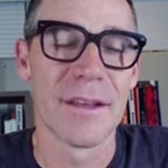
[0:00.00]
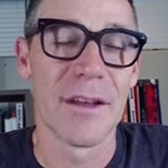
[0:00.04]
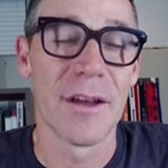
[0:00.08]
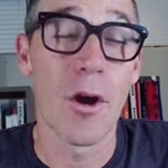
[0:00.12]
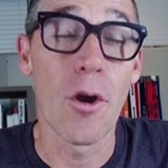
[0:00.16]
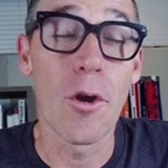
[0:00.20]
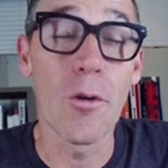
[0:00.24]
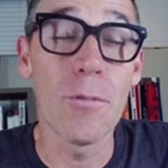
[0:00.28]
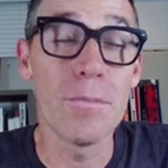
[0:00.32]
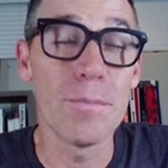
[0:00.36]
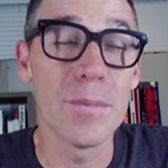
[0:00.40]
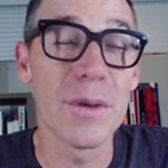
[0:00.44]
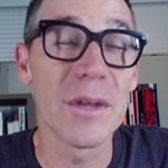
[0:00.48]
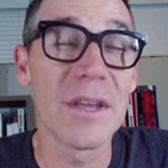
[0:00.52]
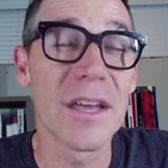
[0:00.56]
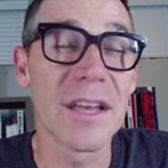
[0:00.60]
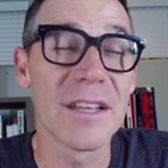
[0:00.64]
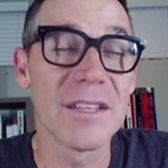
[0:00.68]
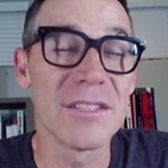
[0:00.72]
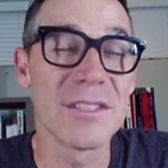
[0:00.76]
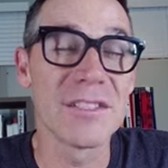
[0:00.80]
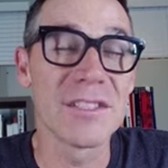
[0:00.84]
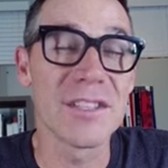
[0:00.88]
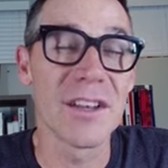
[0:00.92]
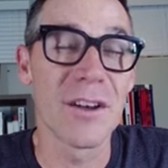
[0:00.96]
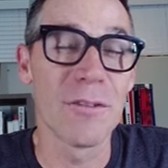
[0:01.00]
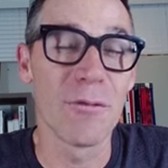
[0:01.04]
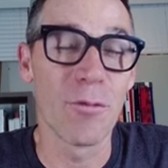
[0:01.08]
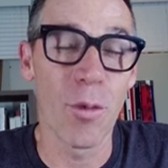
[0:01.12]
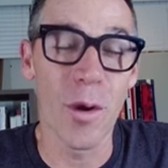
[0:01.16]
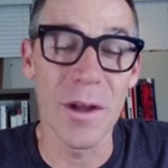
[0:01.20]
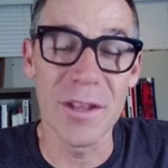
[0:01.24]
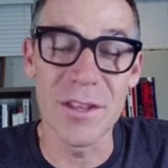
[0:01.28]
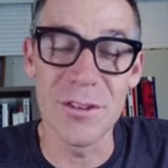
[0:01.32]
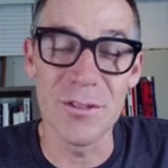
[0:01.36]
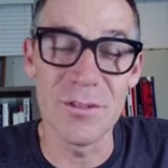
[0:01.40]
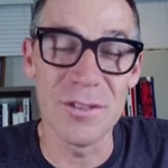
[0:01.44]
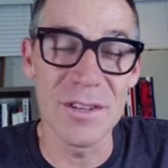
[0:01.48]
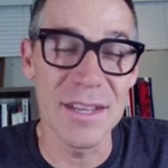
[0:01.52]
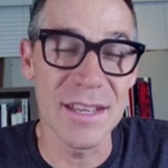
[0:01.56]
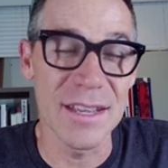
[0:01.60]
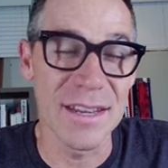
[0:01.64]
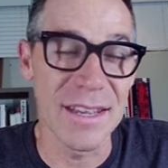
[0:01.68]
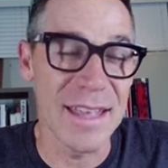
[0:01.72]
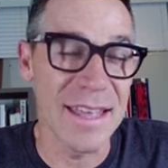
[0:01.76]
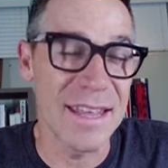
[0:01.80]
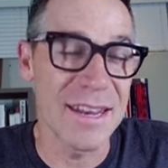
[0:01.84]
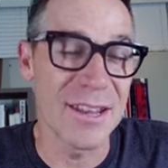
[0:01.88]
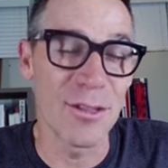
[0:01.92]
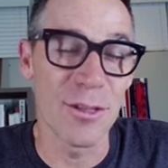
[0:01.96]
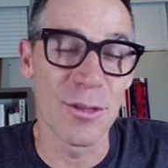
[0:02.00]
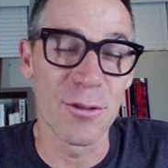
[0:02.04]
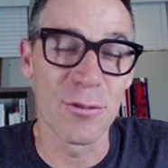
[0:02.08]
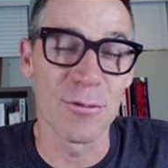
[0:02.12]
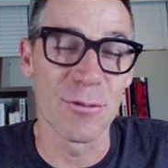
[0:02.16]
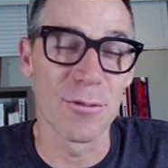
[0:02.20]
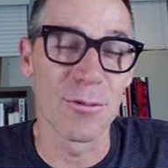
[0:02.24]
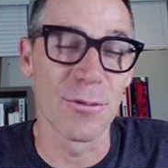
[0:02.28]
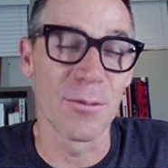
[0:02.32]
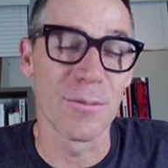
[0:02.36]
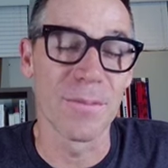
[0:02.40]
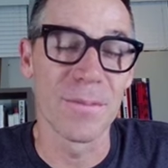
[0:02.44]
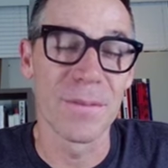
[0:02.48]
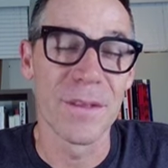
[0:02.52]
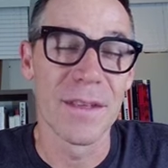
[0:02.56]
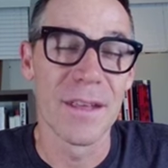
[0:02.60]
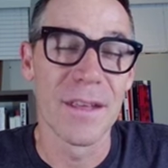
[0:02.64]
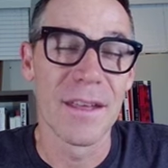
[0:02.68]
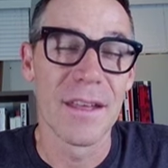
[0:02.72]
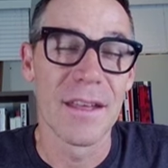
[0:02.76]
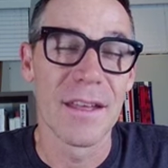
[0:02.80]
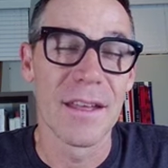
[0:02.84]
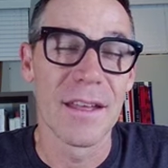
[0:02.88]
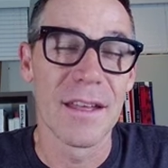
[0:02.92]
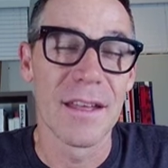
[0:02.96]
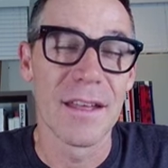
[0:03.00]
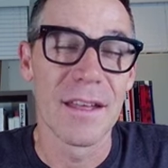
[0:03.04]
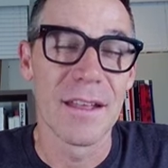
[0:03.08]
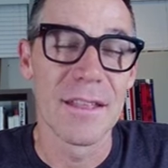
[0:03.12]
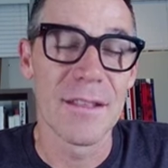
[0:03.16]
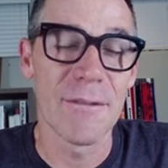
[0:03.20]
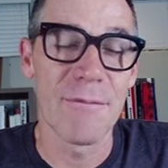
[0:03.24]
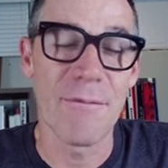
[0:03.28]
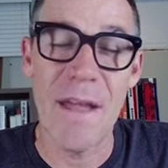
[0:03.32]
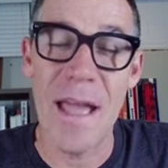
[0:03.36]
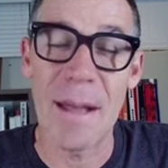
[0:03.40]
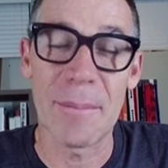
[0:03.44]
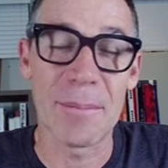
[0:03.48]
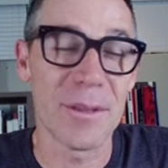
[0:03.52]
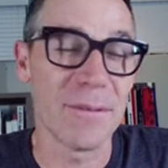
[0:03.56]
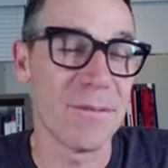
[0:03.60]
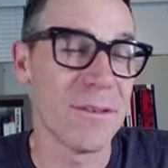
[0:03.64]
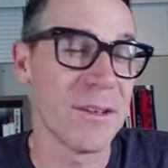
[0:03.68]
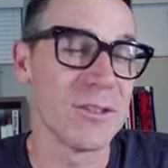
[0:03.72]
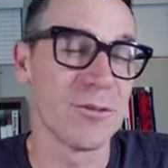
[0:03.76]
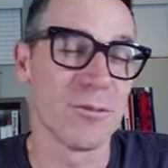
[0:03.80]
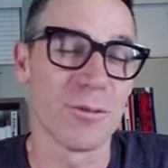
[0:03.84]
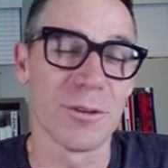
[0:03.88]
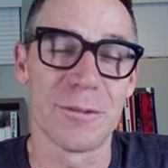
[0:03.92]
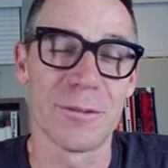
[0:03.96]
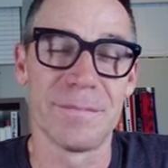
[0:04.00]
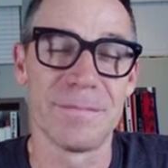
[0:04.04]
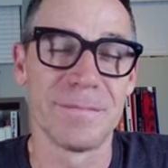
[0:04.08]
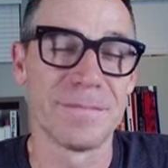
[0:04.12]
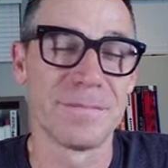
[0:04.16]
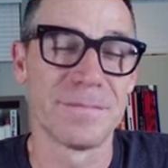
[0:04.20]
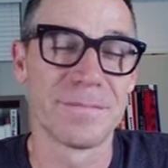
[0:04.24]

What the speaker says: Hope because of what you did in and through the family of Israel.